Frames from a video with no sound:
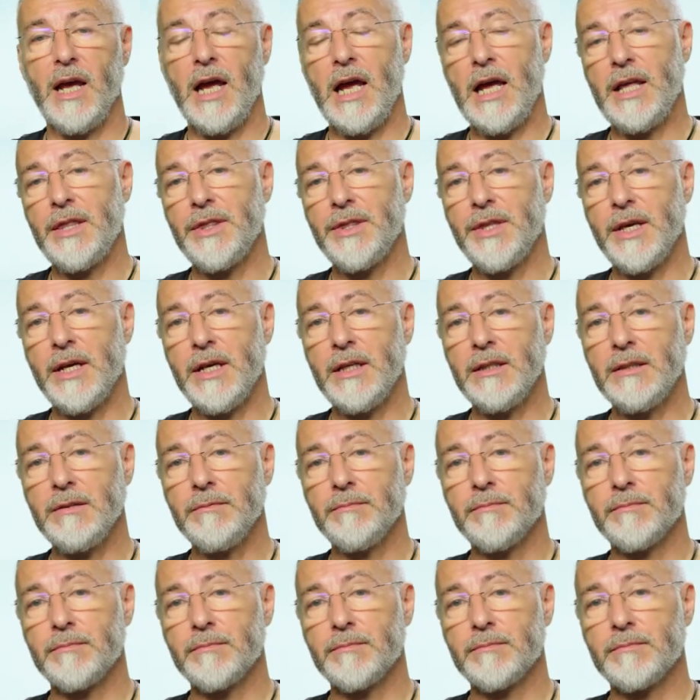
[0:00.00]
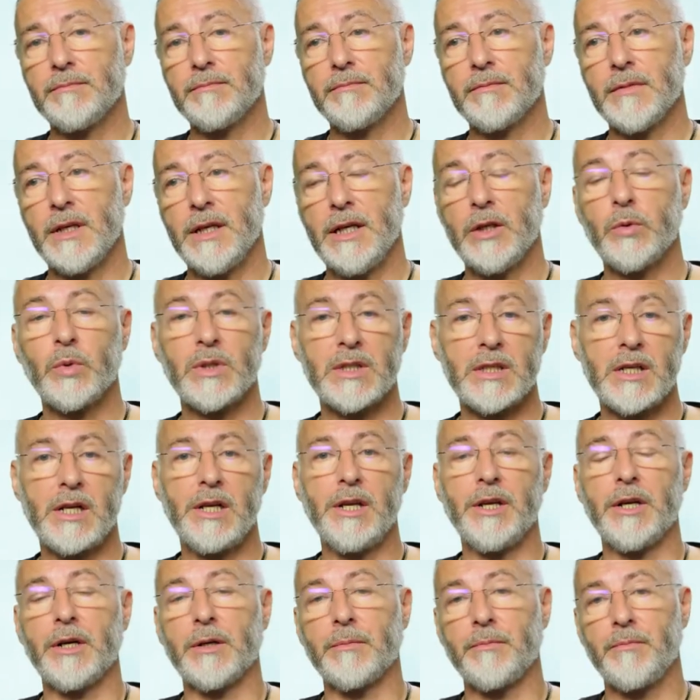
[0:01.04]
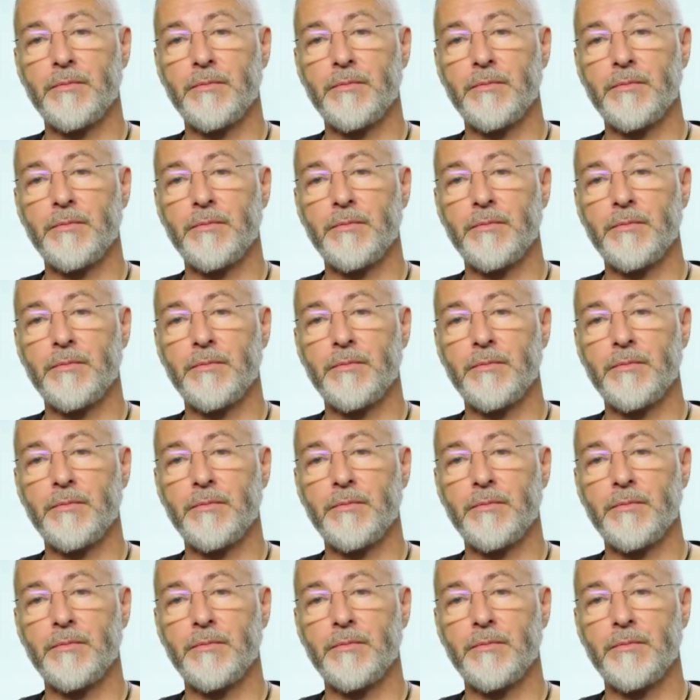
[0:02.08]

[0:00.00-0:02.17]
And then it was clear